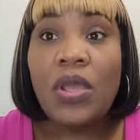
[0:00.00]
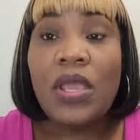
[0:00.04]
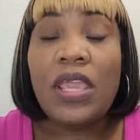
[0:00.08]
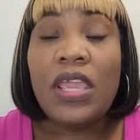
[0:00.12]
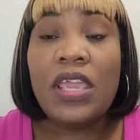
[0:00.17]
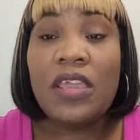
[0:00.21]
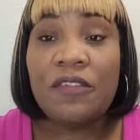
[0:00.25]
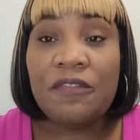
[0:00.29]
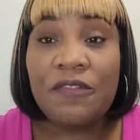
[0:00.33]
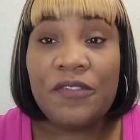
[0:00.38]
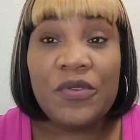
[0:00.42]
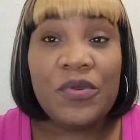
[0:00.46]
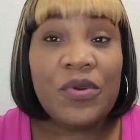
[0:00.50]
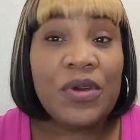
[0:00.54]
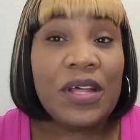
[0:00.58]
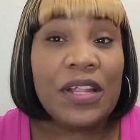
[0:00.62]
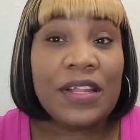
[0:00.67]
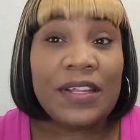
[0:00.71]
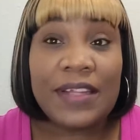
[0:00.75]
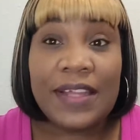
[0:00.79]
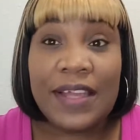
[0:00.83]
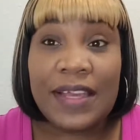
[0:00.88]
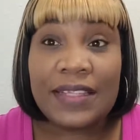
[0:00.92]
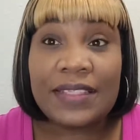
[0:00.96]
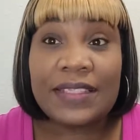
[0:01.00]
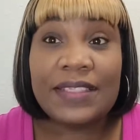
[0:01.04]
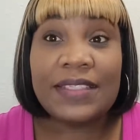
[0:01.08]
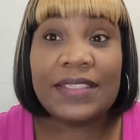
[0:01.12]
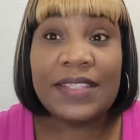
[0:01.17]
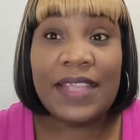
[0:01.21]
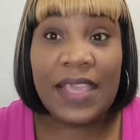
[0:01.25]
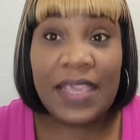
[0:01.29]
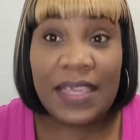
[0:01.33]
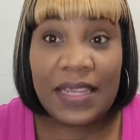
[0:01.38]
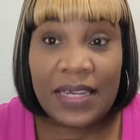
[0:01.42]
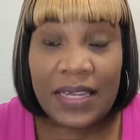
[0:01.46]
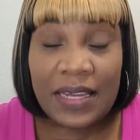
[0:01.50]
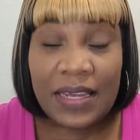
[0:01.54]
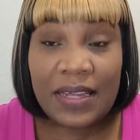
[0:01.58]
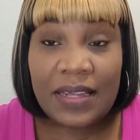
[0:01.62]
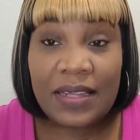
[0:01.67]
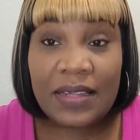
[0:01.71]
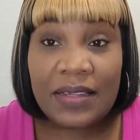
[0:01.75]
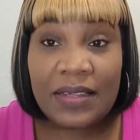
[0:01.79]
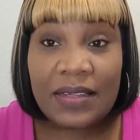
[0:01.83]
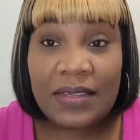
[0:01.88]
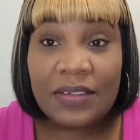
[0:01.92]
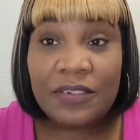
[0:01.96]
if you collect
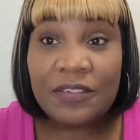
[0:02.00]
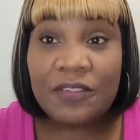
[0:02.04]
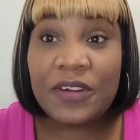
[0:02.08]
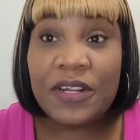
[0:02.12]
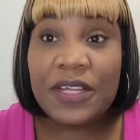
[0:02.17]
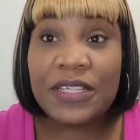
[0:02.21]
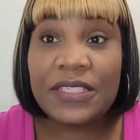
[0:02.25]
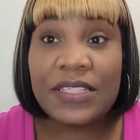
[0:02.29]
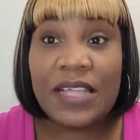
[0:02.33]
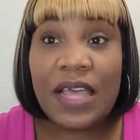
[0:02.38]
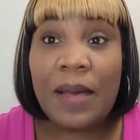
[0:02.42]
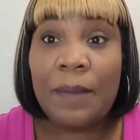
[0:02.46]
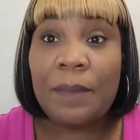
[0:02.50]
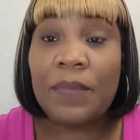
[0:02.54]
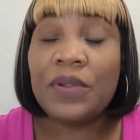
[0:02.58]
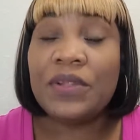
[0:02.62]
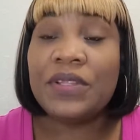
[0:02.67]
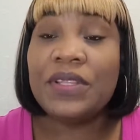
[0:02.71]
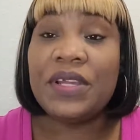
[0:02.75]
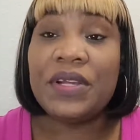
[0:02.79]
data, for example,